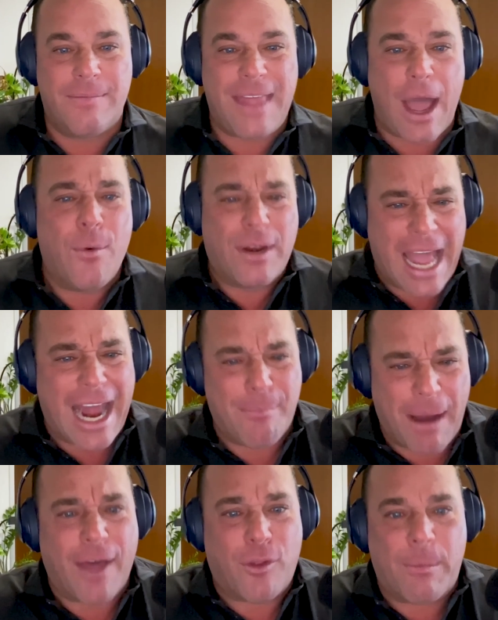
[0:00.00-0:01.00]
That would kind of
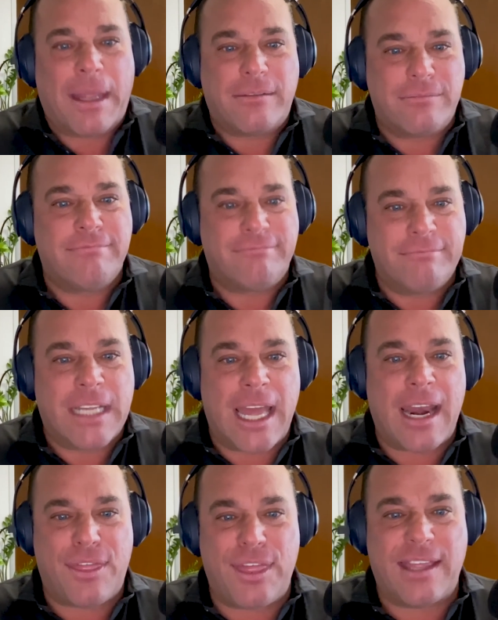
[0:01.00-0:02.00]
bother me.
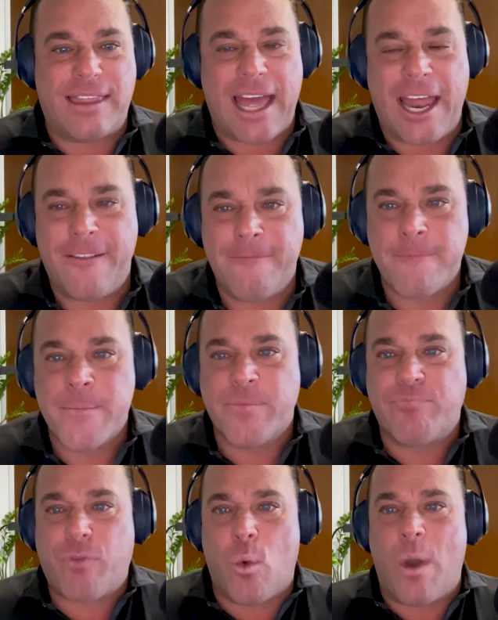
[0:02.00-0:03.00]
And I think that
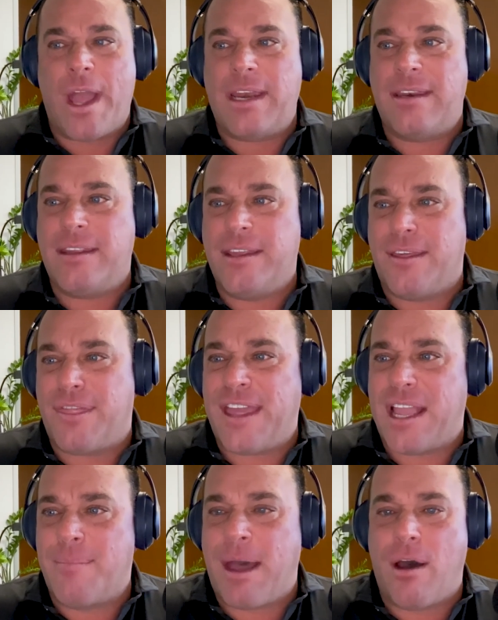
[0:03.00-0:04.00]
when you
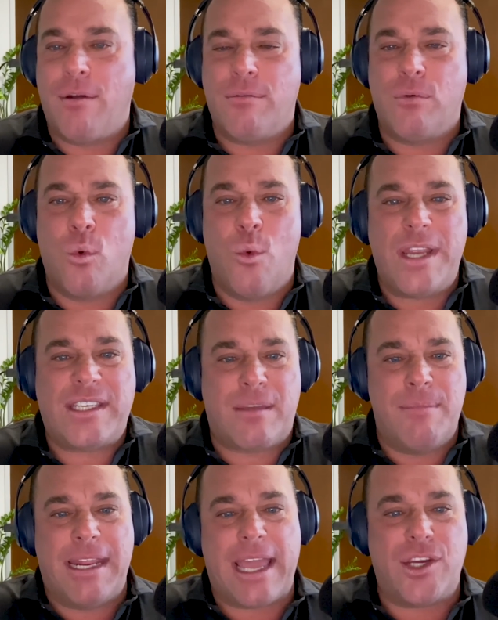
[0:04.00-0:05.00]
think about risk
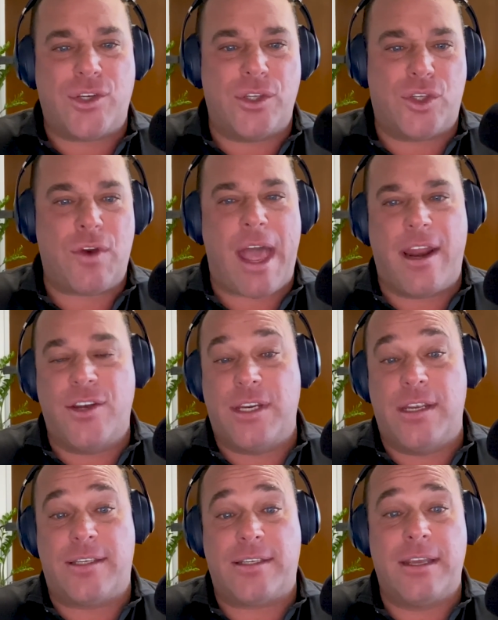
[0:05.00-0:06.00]
mitigation
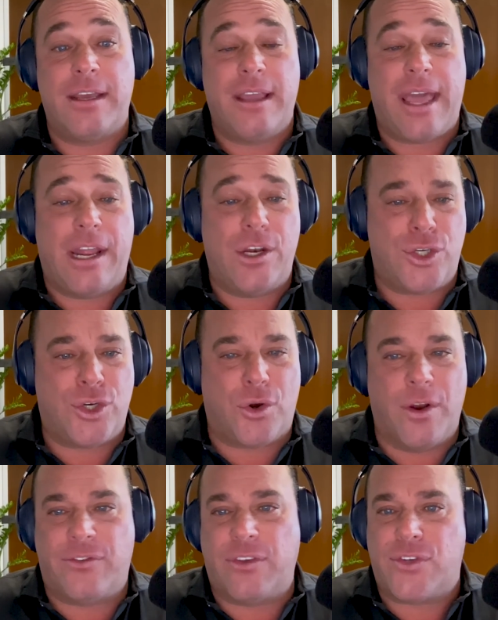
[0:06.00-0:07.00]
strategies, and
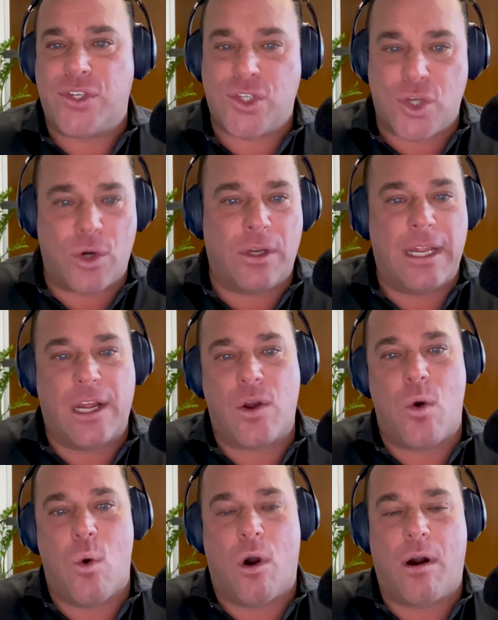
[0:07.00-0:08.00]
insurance is certainly a
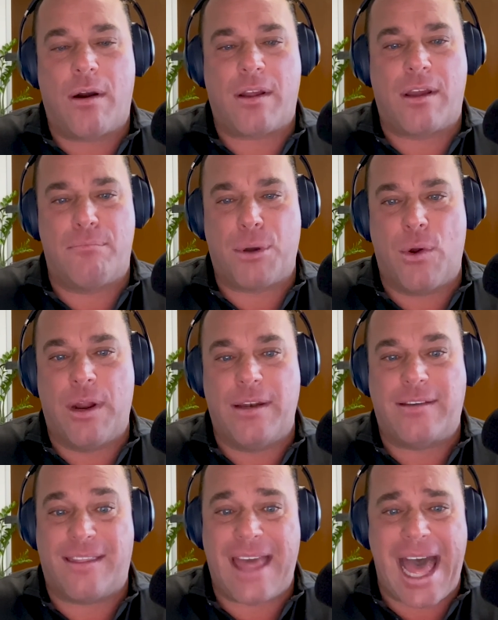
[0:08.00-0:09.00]
core
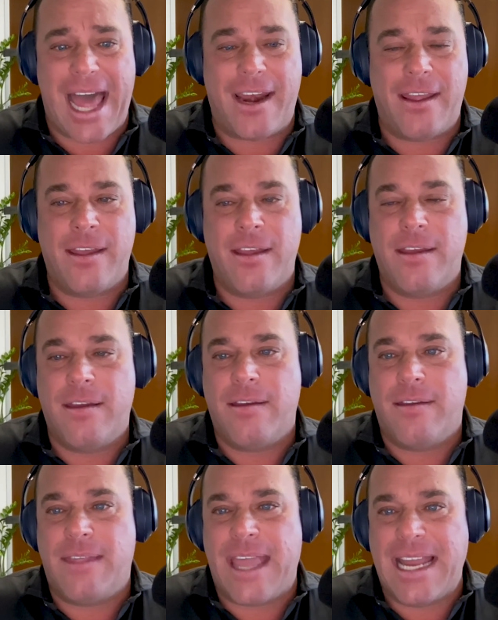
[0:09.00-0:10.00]
component to that,
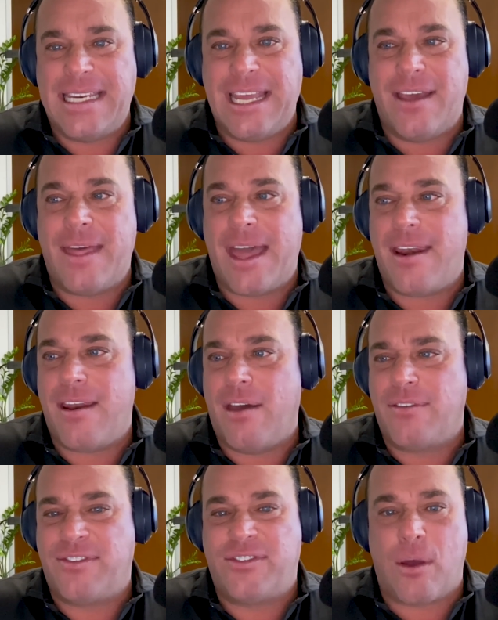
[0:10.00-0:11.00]
the idea that
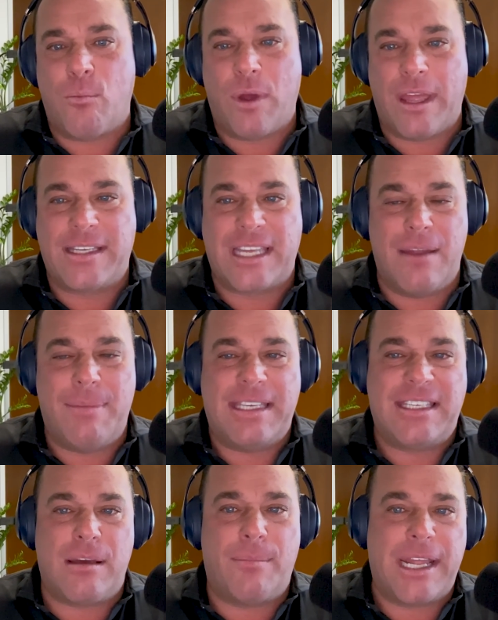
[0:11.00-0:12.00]
it's going to be
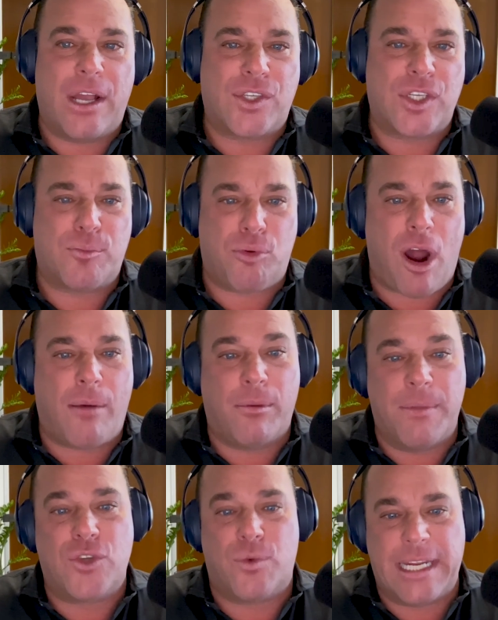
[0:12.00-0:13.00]
somebody else's
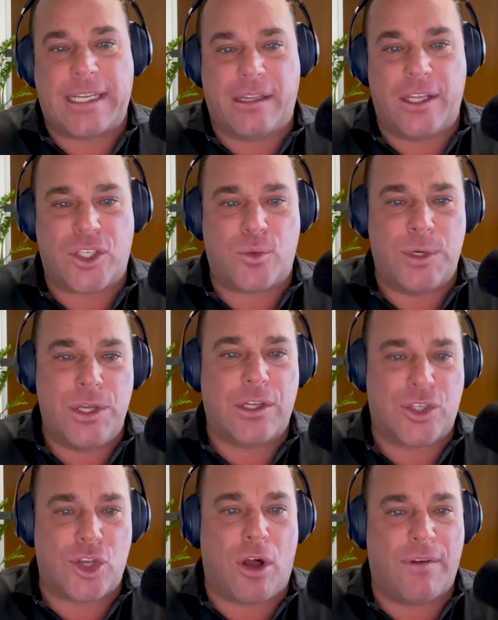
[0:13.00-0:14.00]
problem is ridiculous when you
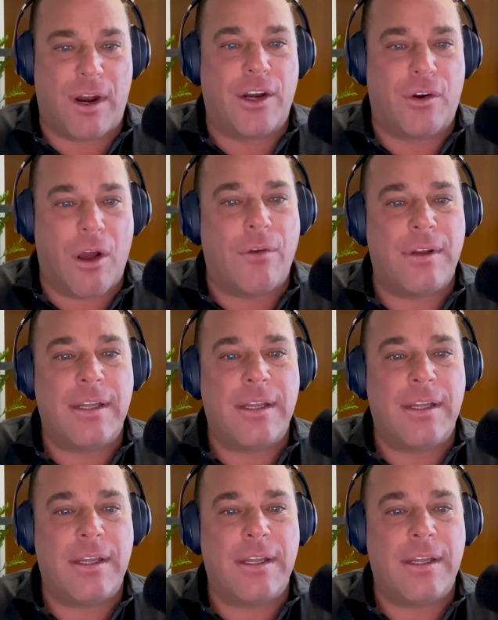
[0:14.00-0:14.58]
can solve it on your own.